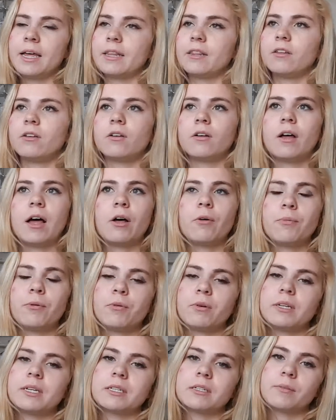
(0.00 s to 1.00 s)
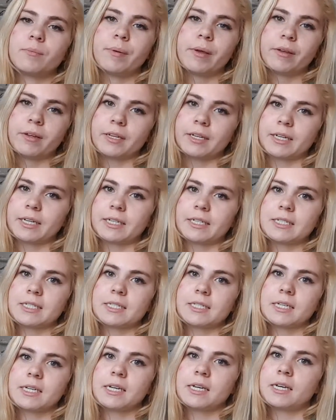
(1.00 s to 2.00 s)
They'll help you with
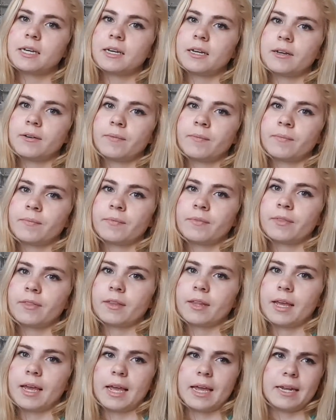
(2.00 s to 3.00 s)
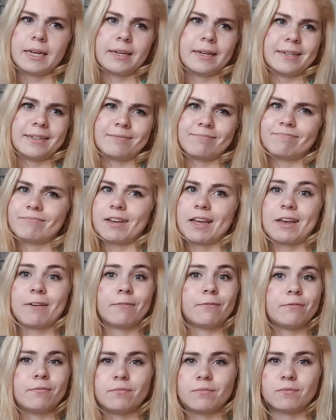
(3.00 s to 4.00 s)
disabilities and like if
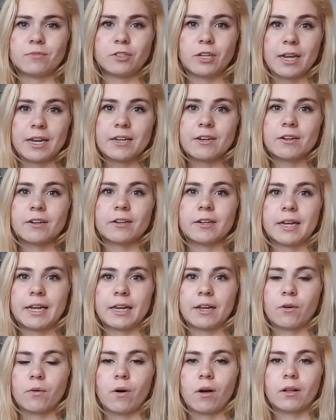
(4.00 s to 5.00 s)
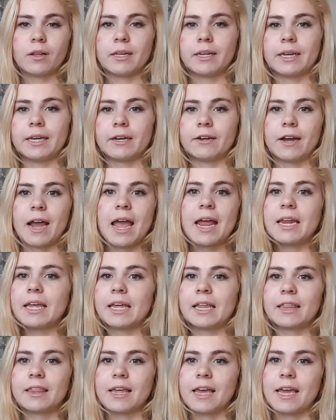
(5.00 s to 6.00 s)
gender inequality or
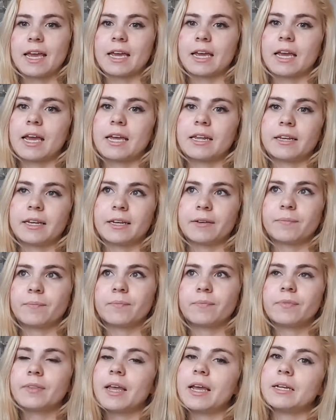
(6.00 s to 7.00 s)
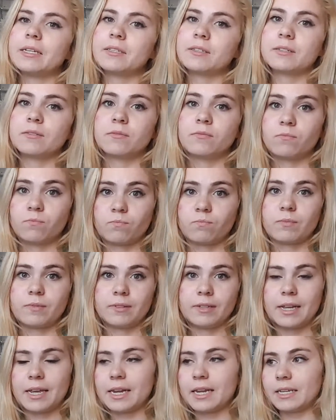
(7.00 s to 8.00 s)
anything, and like it's
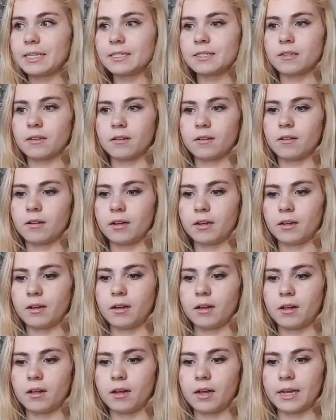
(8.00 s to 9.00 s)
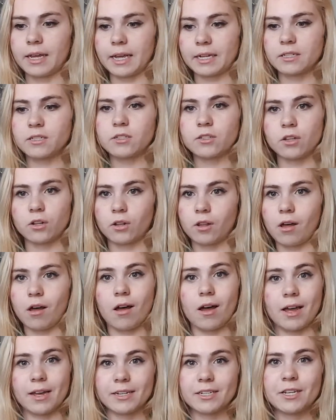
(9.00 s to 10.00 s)
it is against the
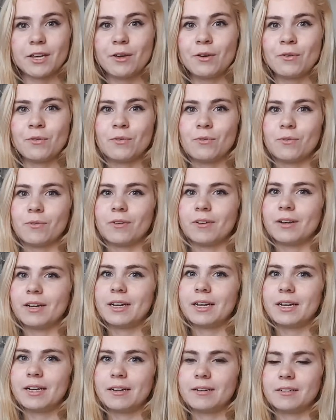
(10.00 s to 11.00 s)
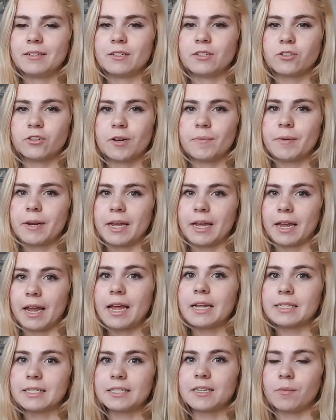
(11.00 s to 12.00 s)
law to discriminate
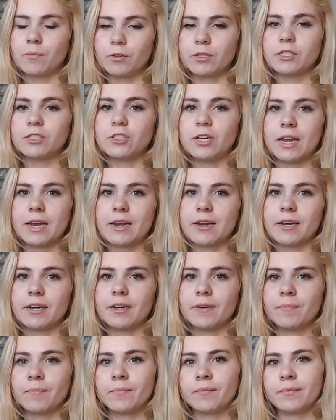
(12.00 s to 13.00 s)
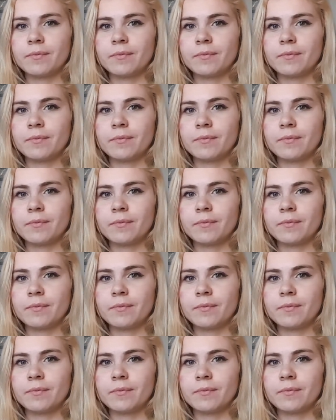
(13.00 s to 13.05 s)
against someone's gender.